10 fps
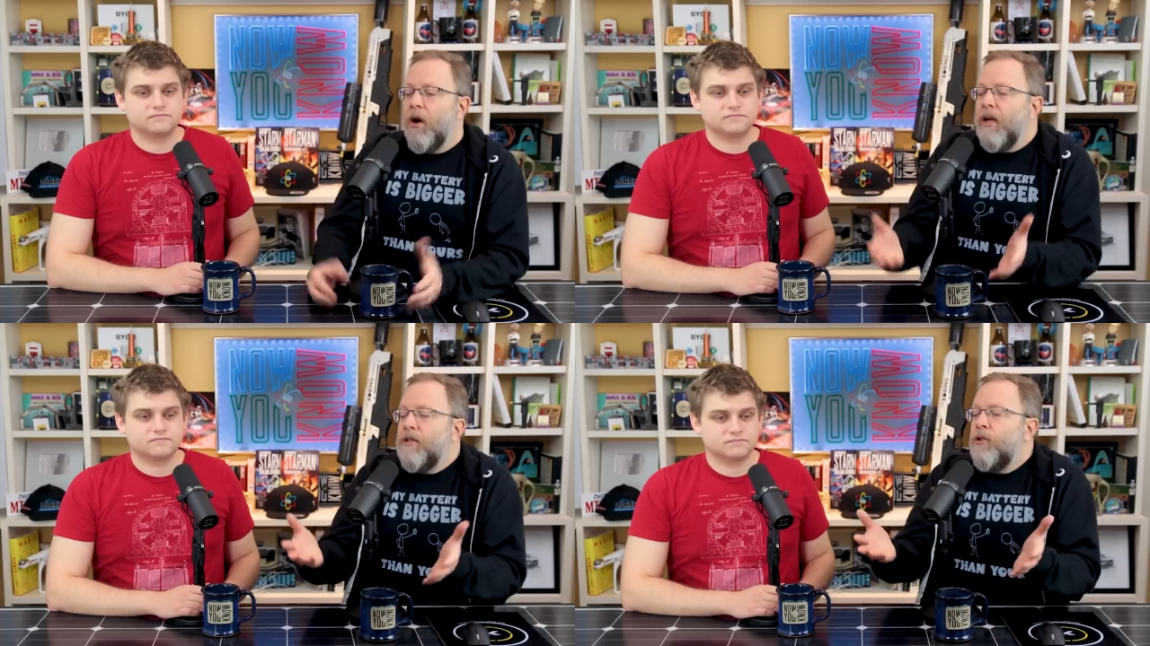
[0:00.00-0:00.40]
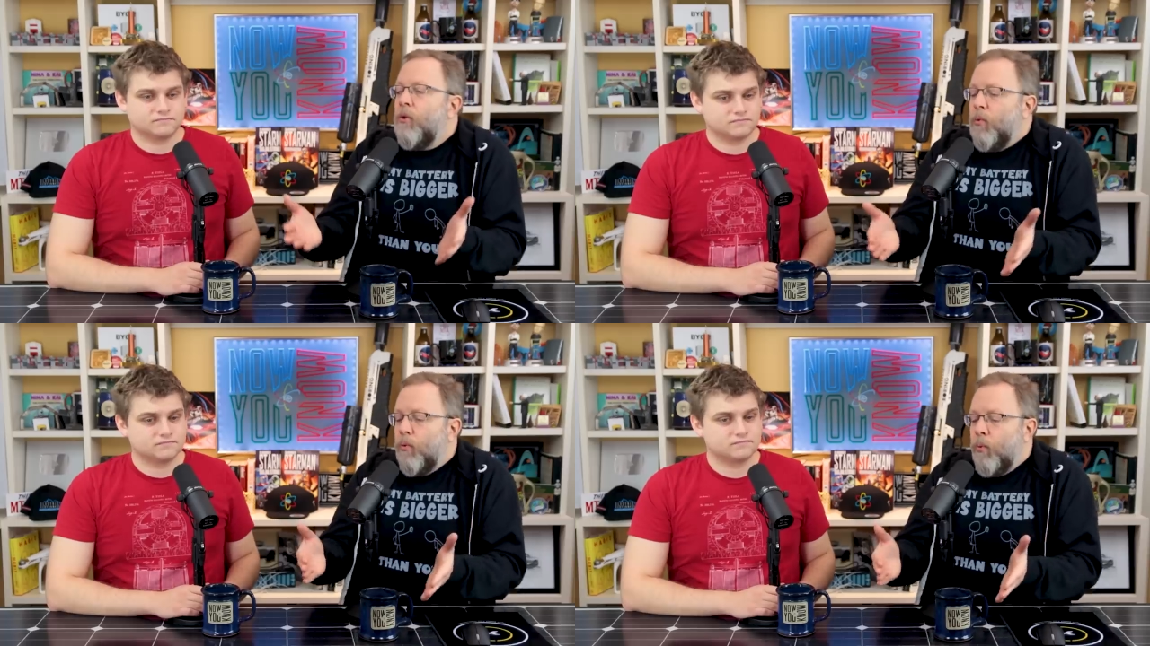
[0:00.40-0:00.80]
Speaker 1: All right.
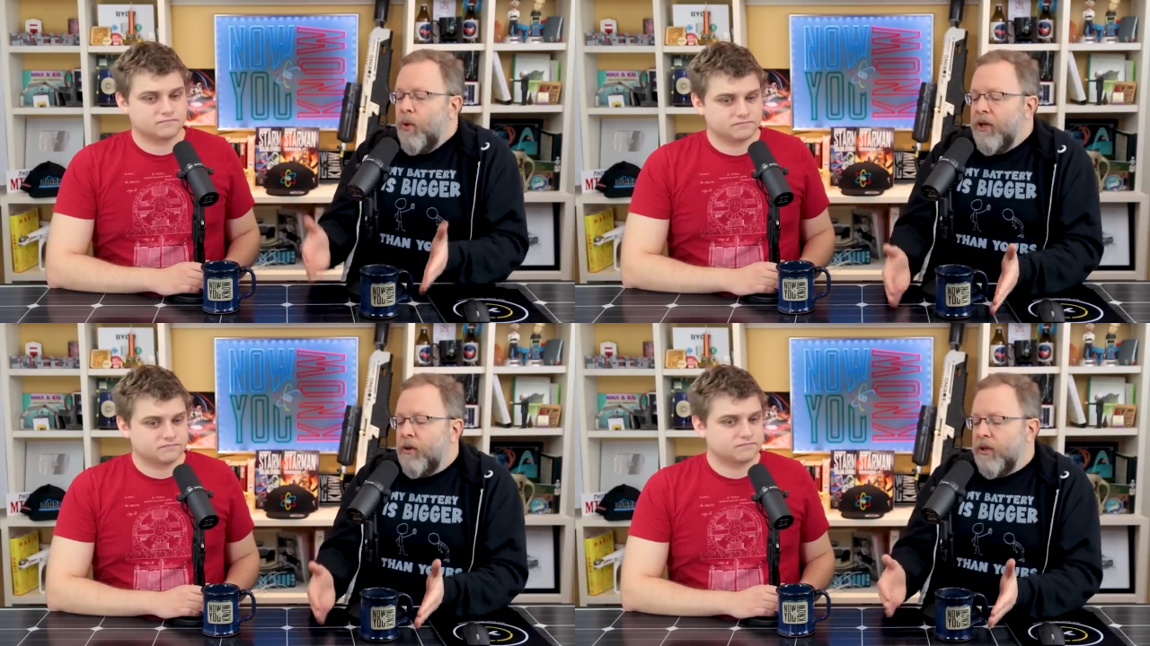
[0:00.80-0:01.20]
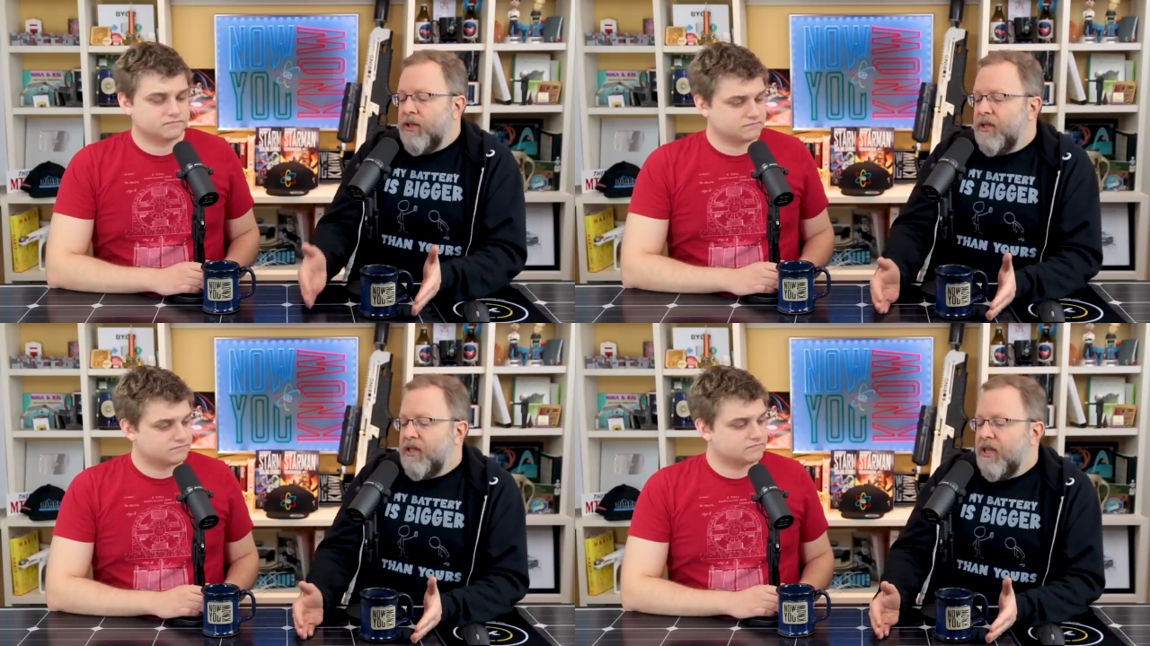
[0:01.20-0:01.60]
So what do
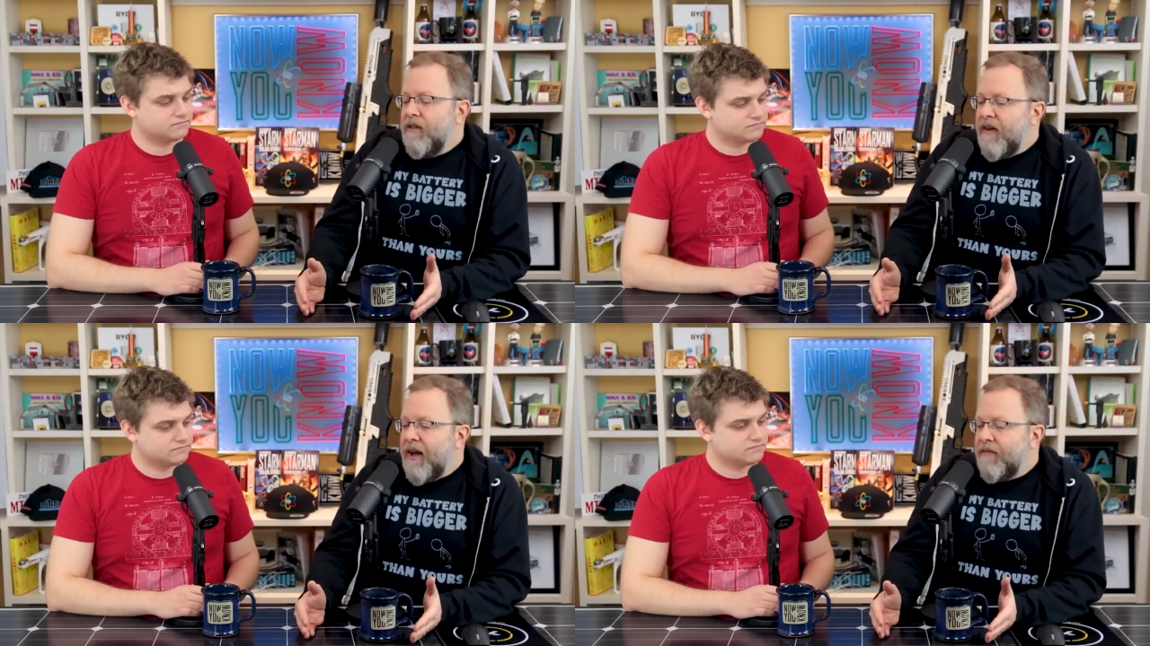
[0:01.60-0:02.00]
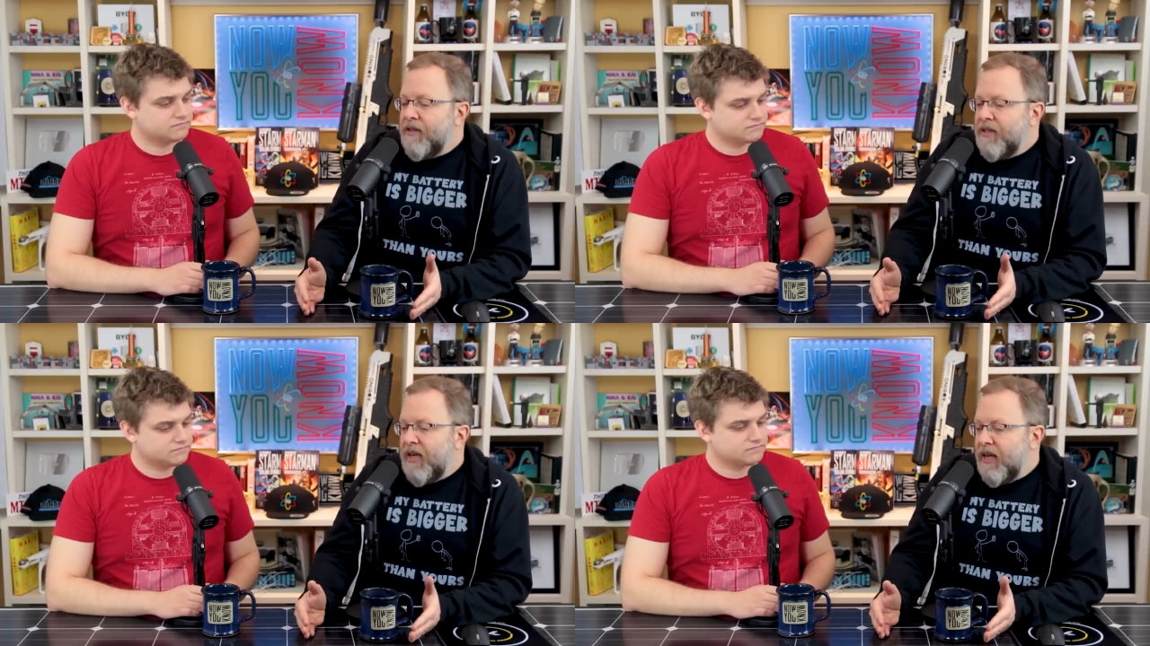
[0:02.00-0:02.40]
Chris and Steve have to
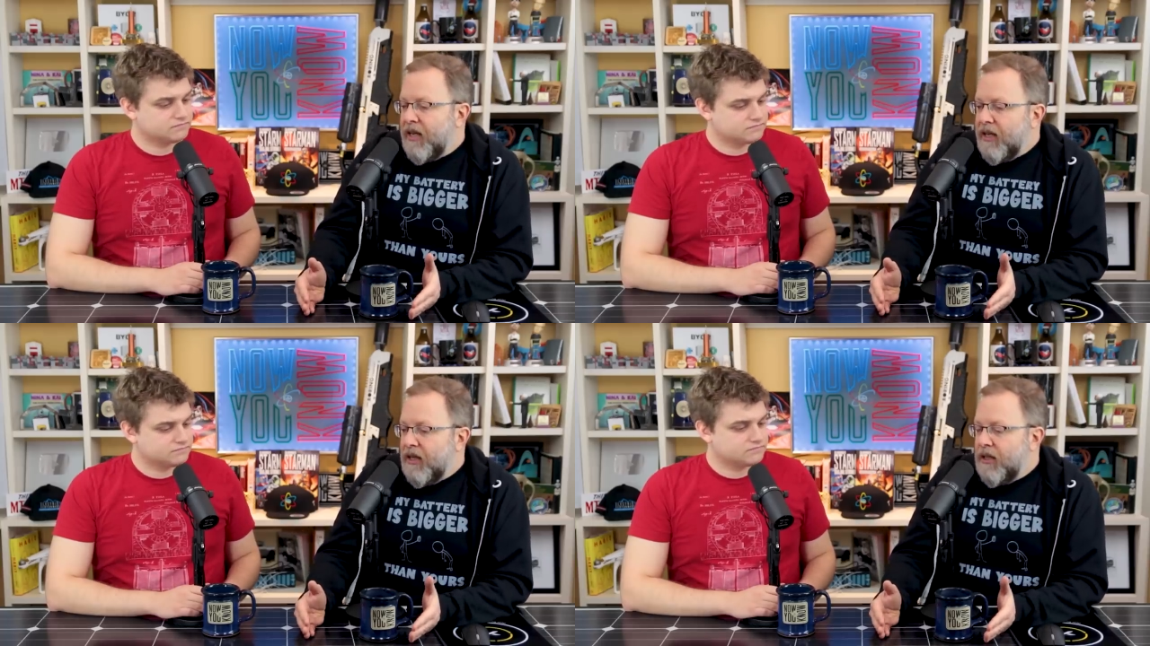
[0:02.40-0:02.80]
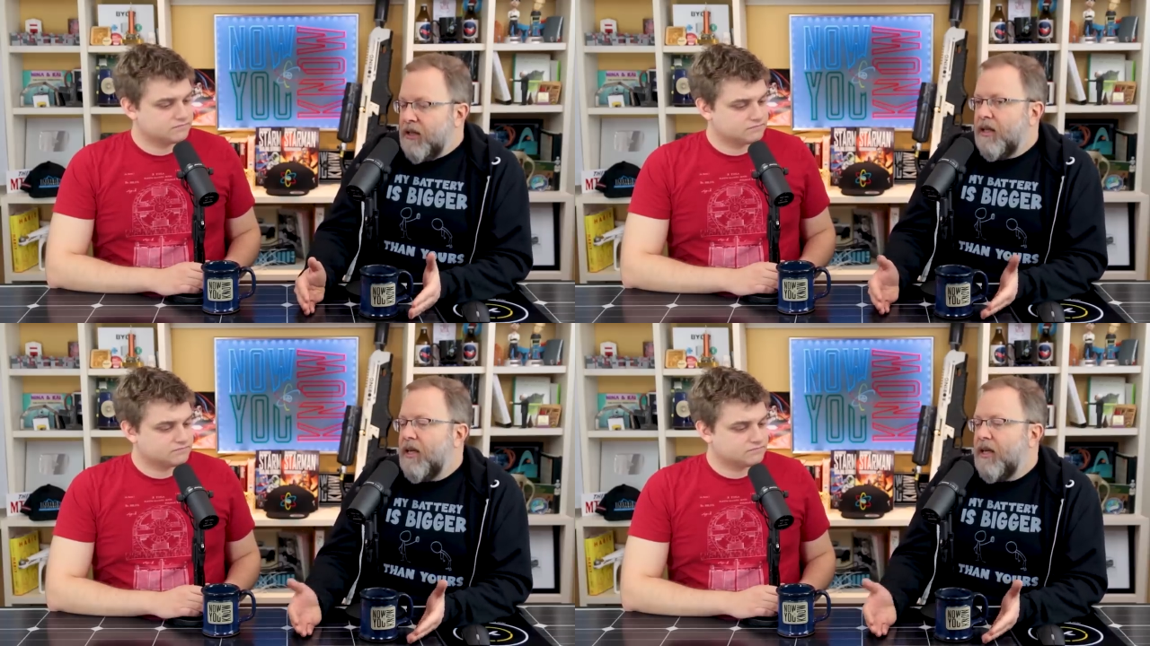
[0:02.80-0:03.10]
say to the